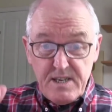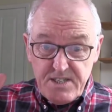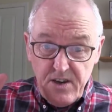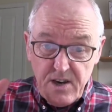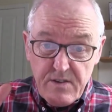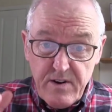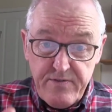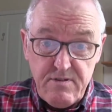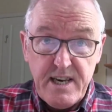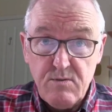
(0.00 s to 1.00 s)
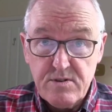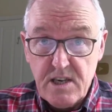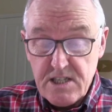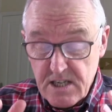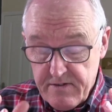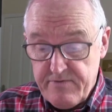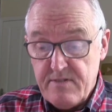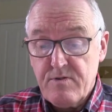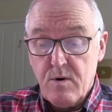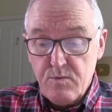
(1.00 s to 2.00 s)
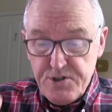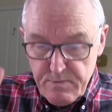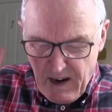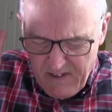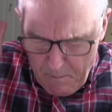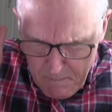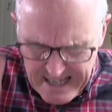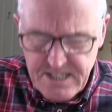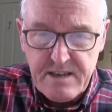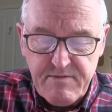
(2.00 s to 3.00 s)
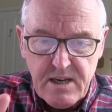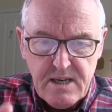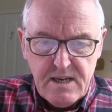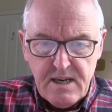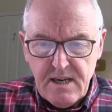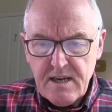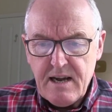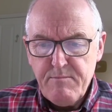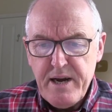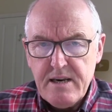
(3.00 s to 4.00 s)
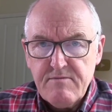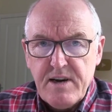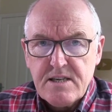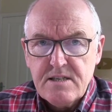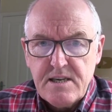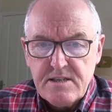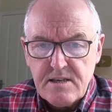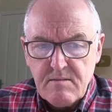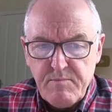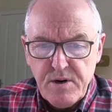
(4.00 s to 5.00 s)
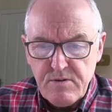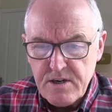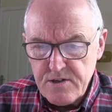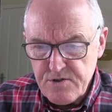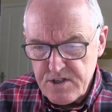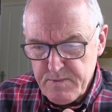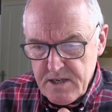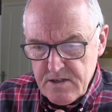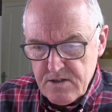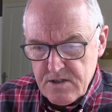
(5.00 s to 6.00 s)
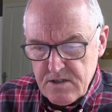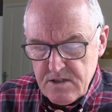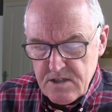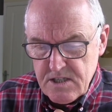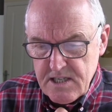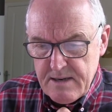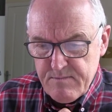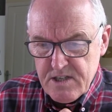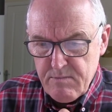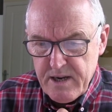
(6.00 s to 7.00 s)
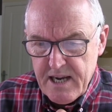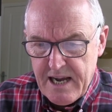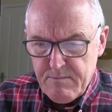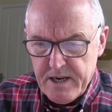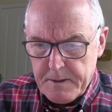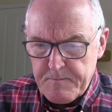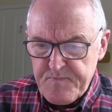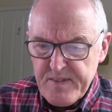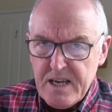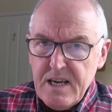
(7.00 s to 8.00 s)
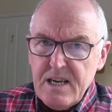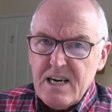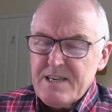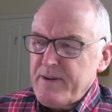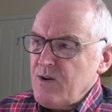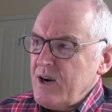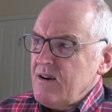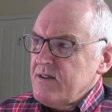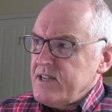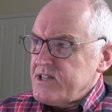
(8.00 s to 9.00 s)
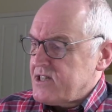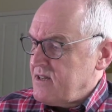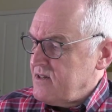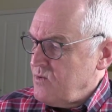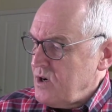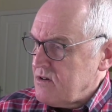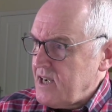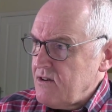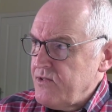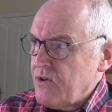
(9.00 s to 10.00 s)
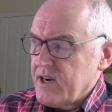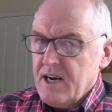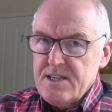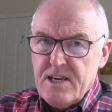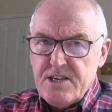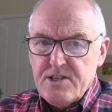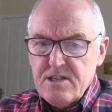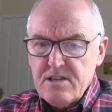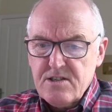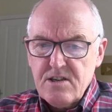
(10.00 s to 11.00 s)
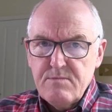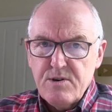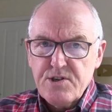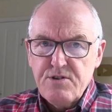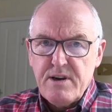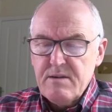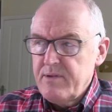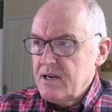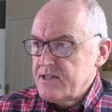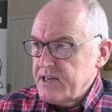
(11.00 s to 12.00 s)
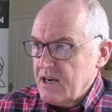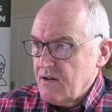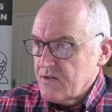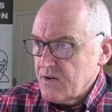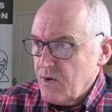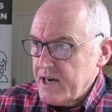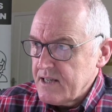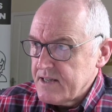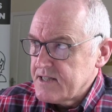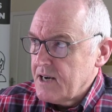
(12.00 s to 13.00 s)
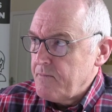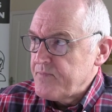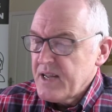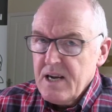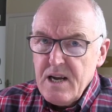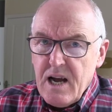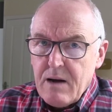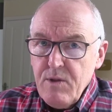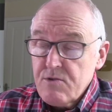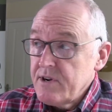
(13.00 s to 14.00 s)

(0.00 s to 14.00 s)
it's not over for anyone till it's over for everyone. We should have a massive campaign of vaccinating poorer countries, but it does seem to be happening. And to be quite honest, the World Health Organization has lost so much credibility along the way that I'm not